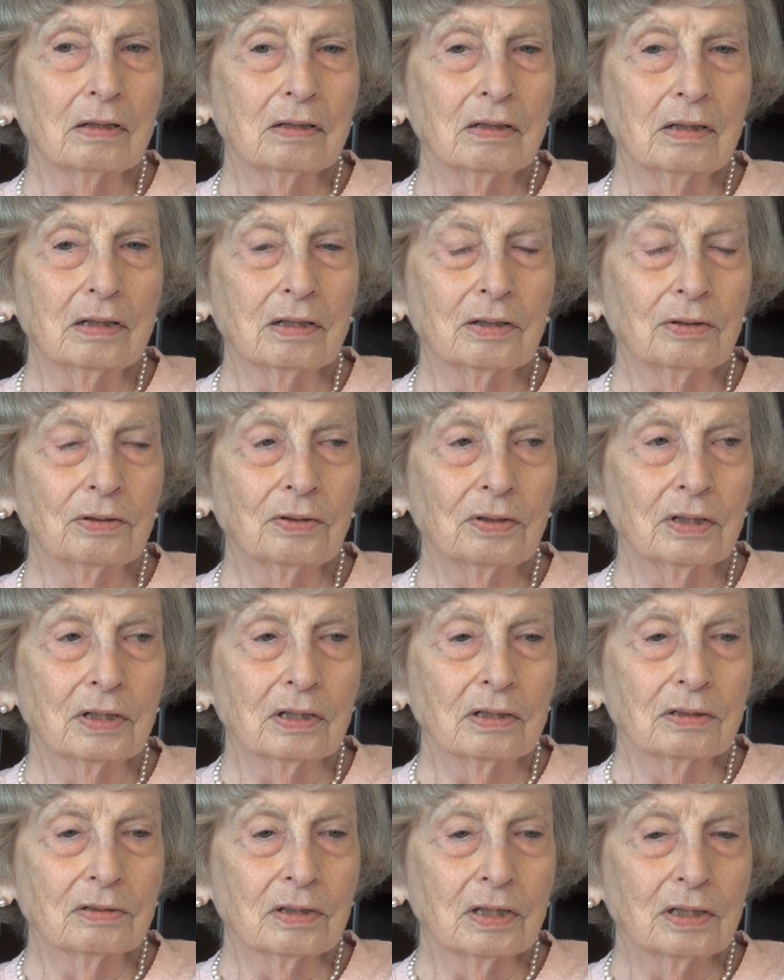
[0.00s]
And the other thing
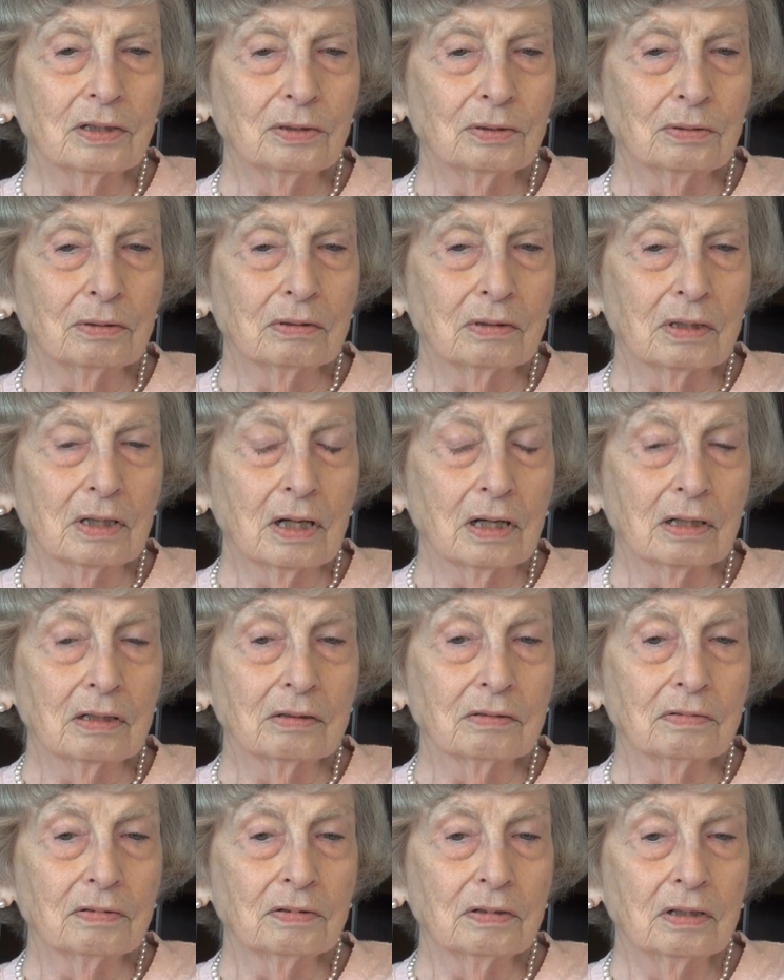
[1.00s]
is I do a lot
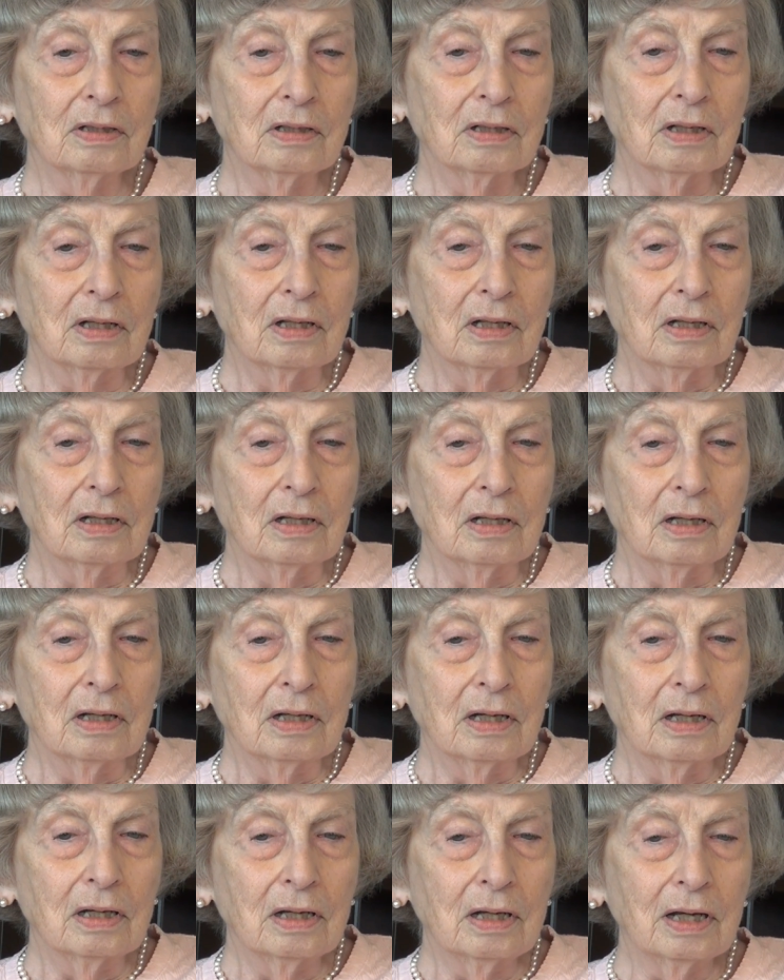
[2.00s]
of
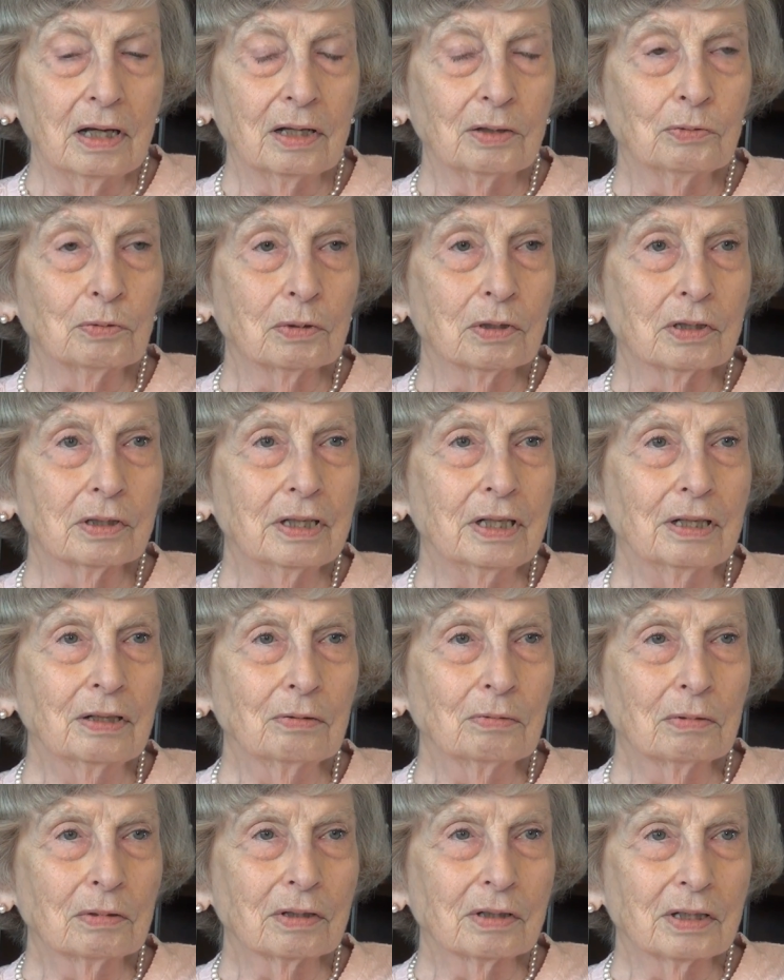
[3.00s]
handwork,
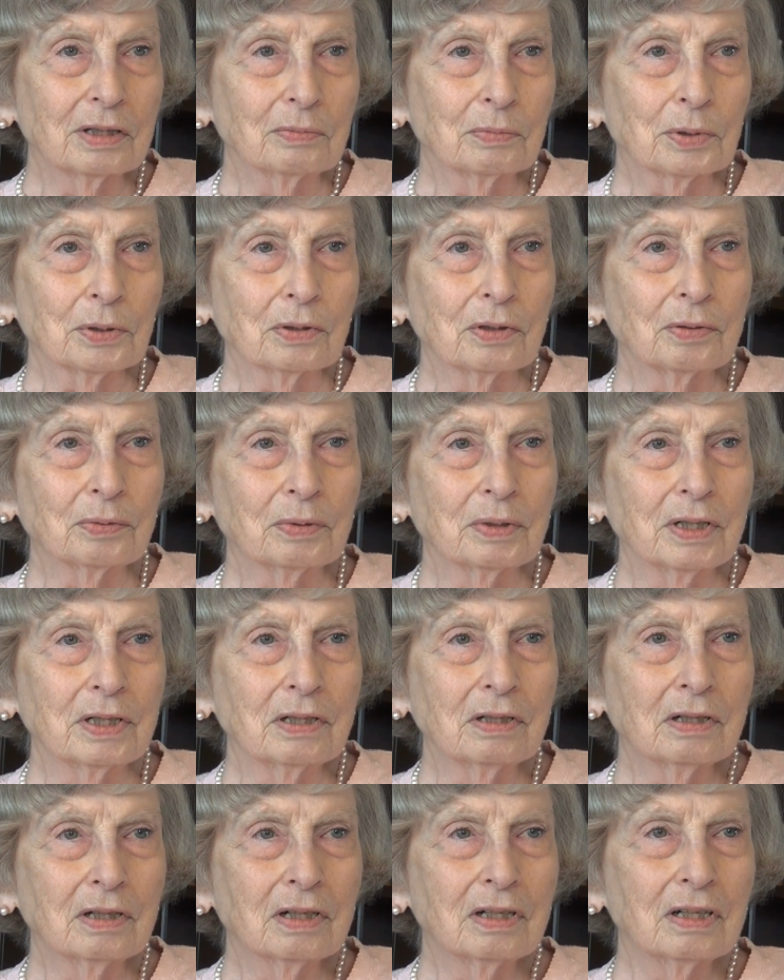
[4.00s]
needlework,
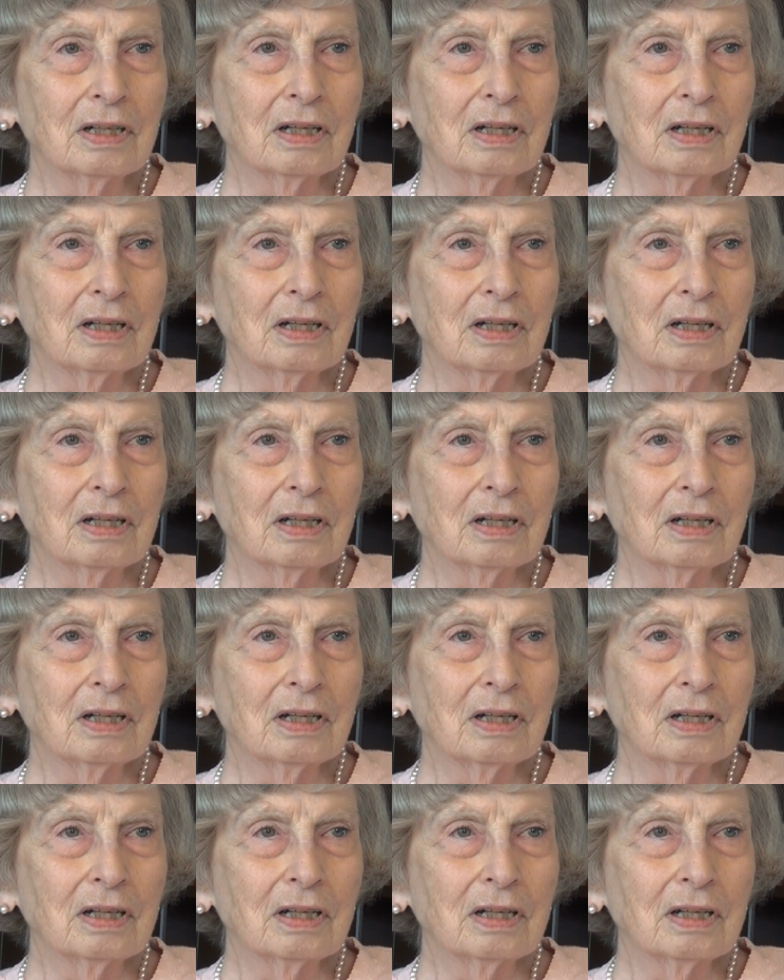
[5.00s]
embroidery.